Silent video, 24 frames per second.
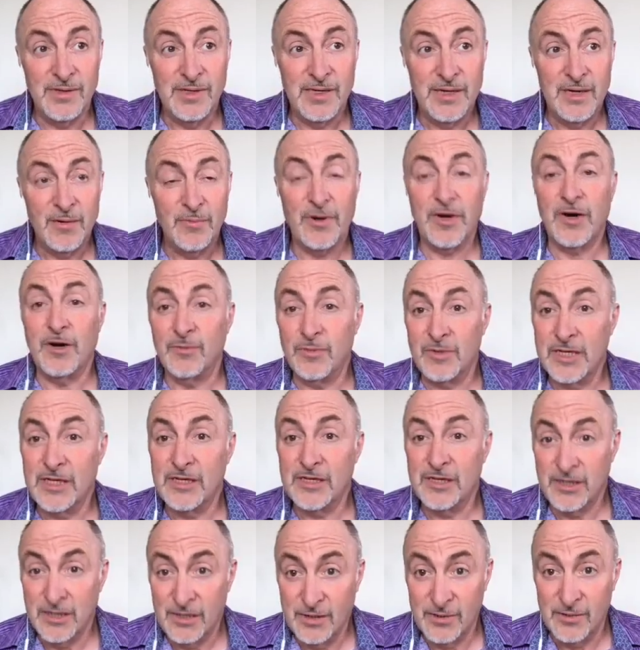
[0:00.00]
100%
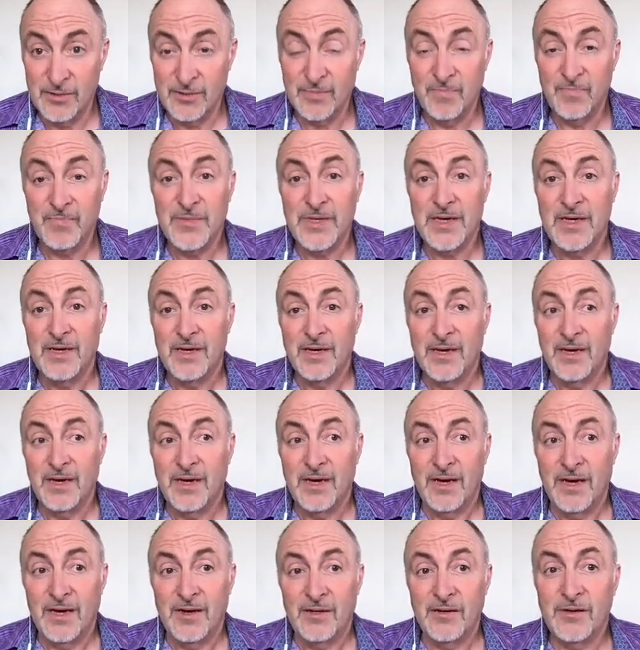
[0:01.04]
to you,
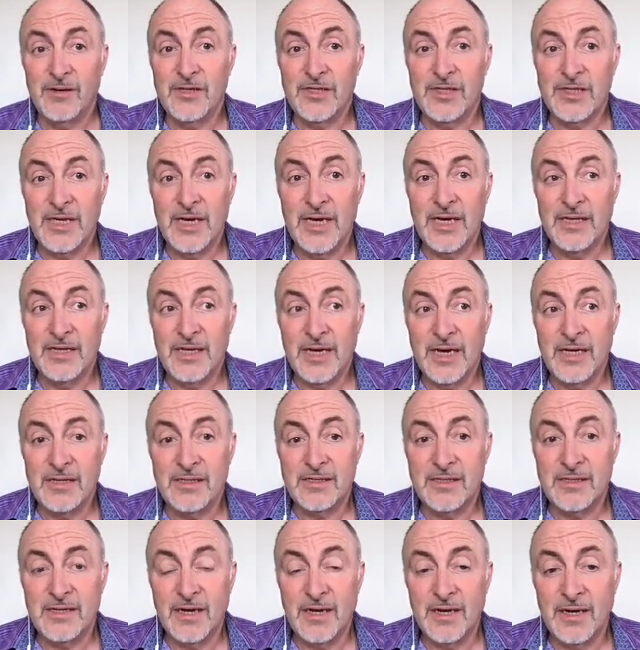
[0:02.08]
you can say
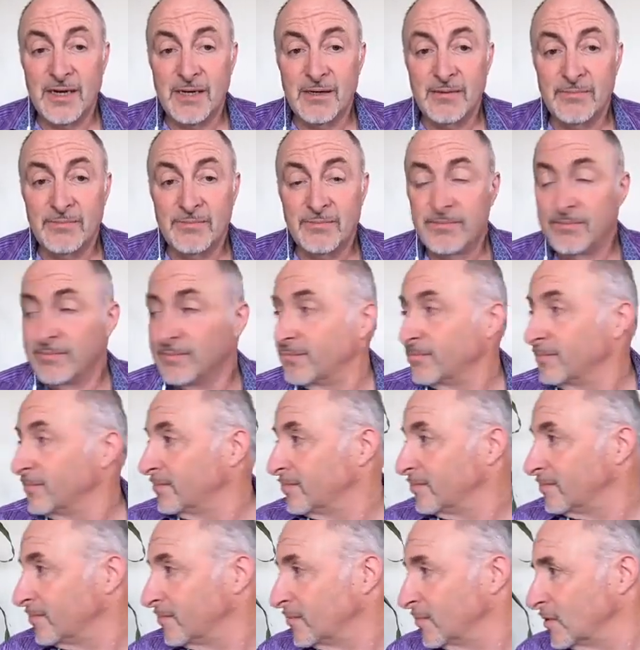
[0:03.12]
that... is that
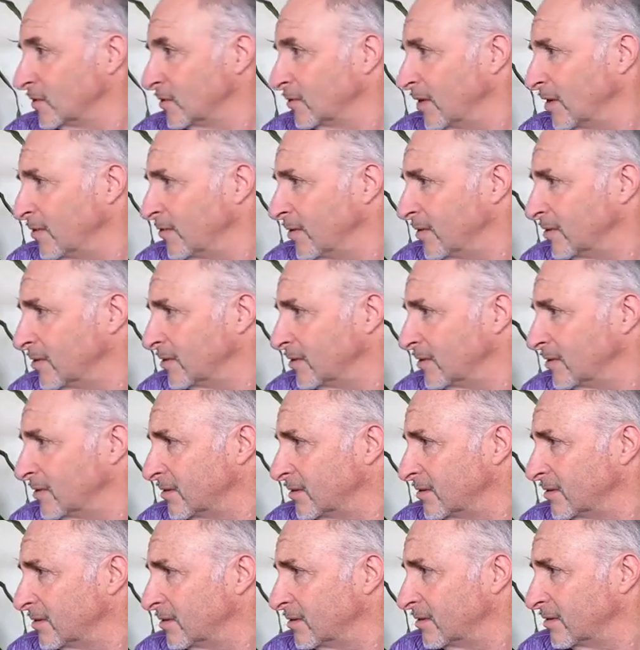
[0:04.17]
what I wrote?
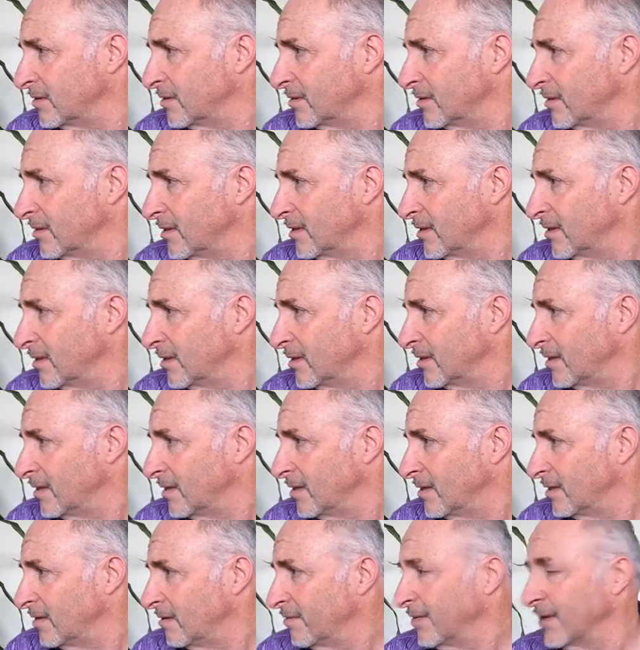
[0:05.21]

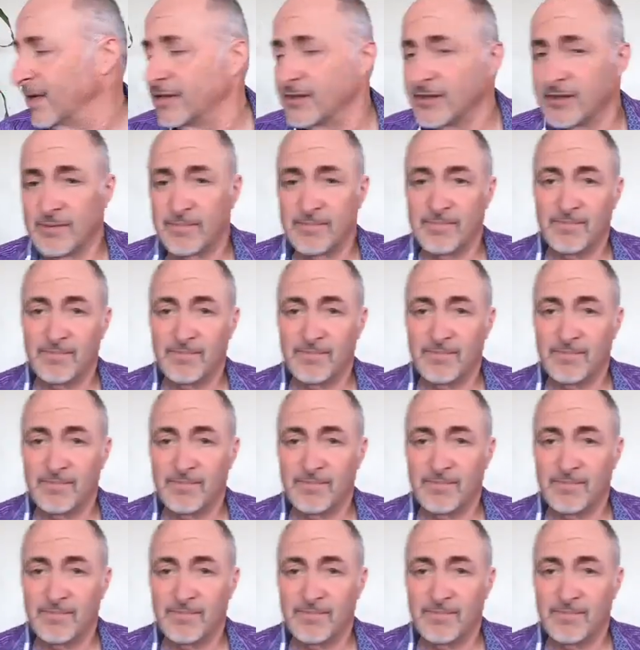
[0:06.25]
Oh, yes.